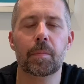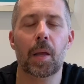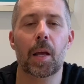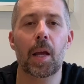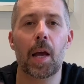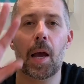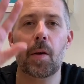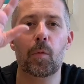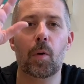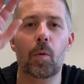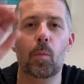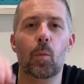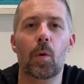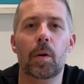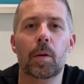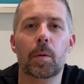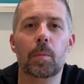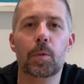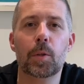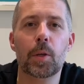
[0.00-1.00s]
Hey everyone,
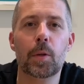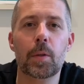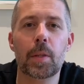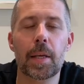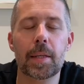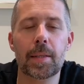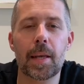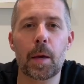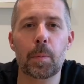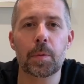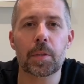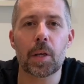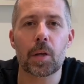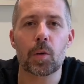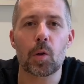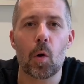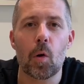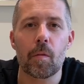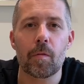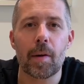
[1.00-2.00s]
welcome to this
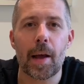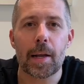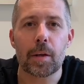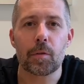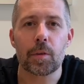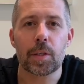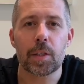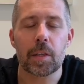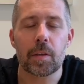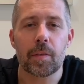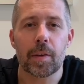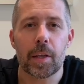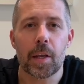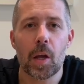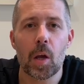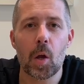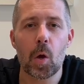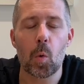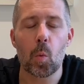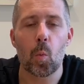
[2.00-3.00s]
episode of Angry TV,
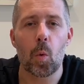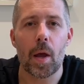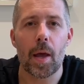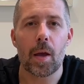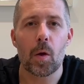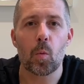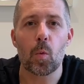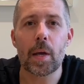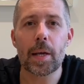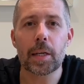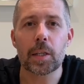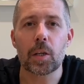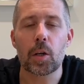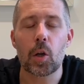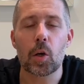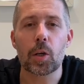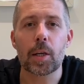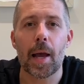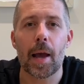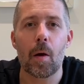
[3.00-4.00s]
where we're going to
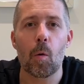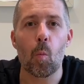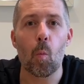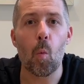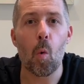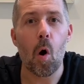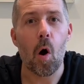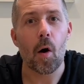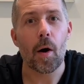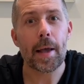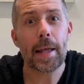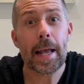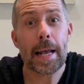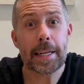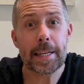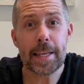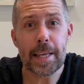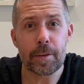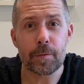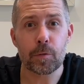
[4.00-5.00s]
look at why
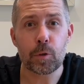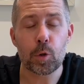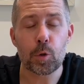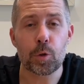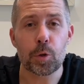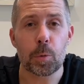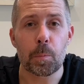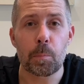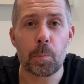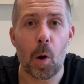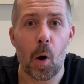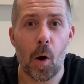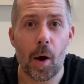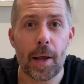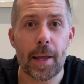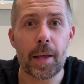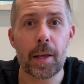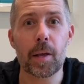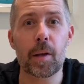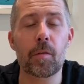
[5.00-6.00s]
and if you should
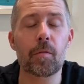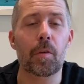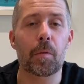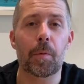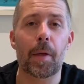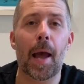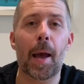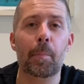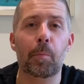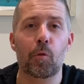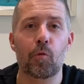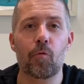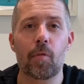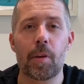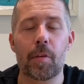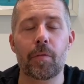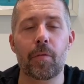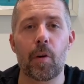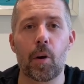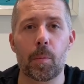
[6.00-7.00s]
buy from the Apple
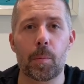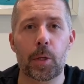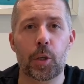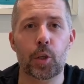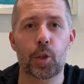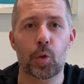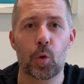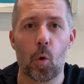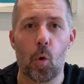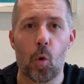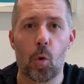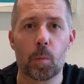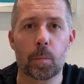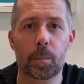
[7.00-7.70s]
Refurbished store.